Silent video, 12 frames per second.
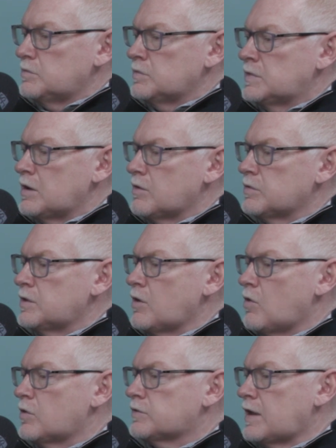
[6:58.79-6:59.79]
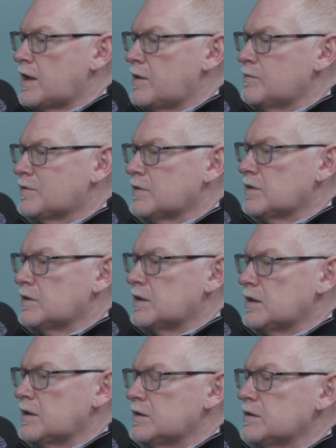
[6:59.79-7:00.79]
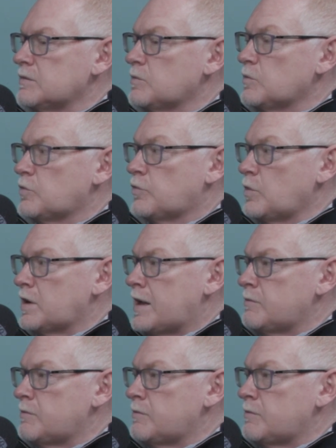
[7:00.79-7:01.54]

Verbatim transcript: there there are times when